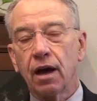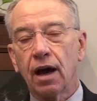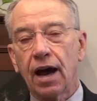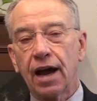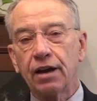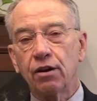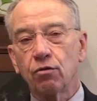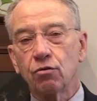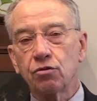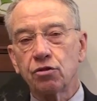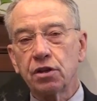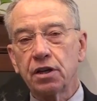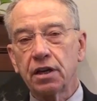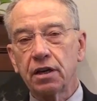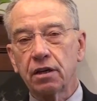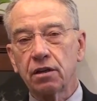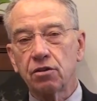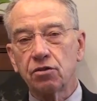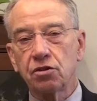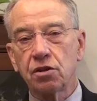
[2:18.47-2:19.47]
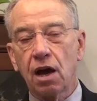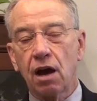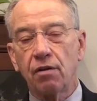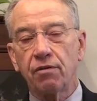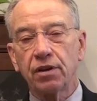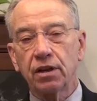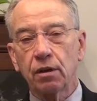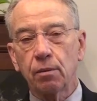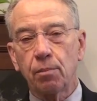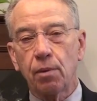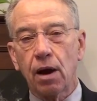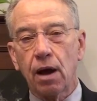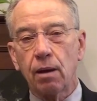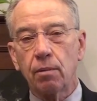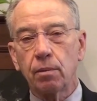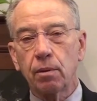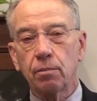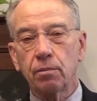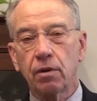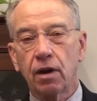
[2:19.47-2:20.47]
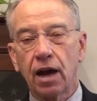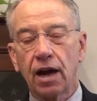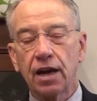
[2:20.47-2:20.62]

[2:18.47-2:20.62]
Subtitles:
I don't see it as solving the problem.